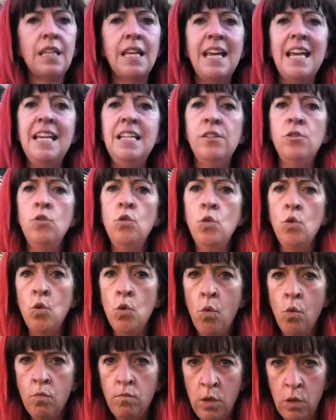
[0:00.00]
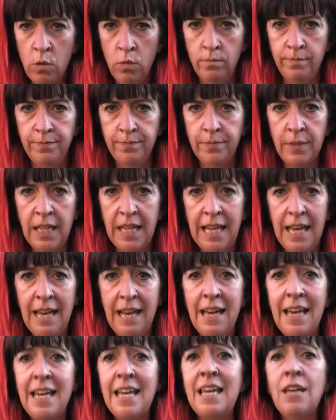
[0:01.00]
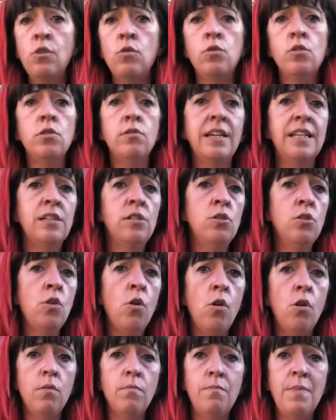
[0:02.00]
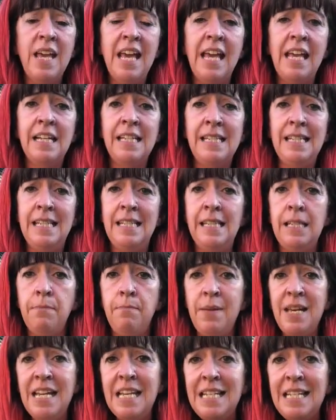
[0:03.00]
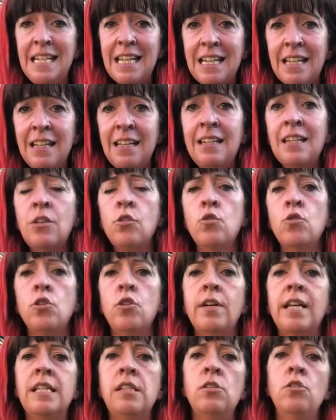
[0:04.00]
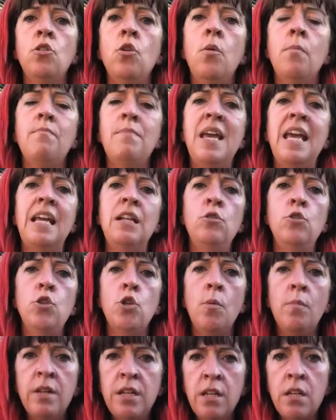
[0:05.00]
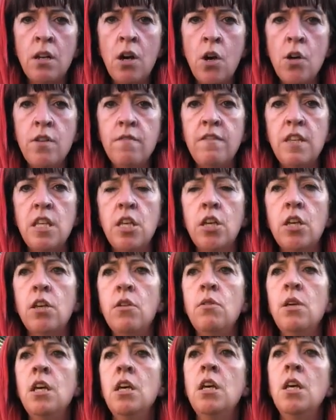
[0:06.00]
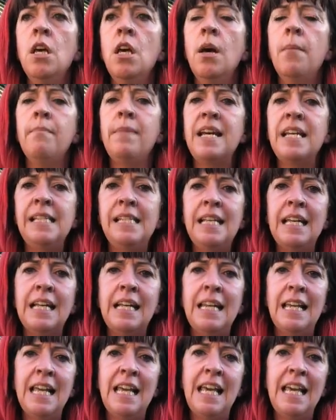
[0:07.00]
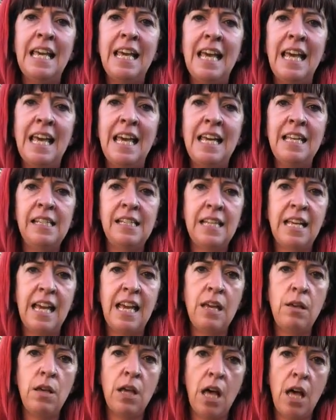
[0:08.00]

is normal, okay? Your dog is not being disobedient, your dog is not being dominant over you. Basically, it is a